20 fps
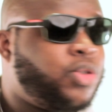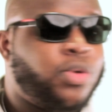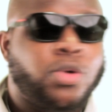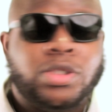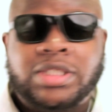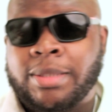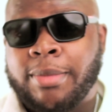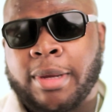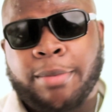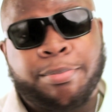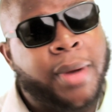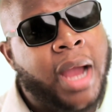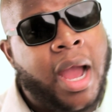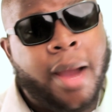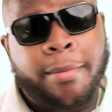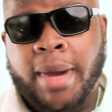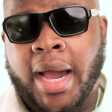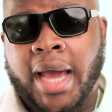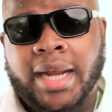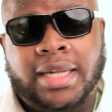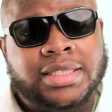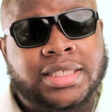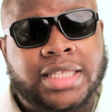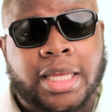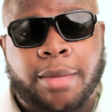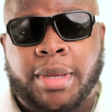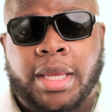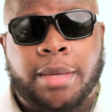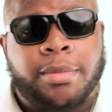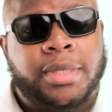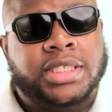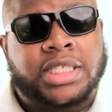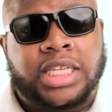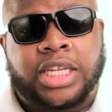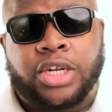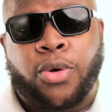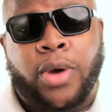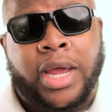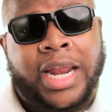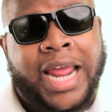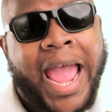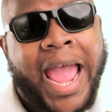do us them at Bomb and say Bahamians ain't know how to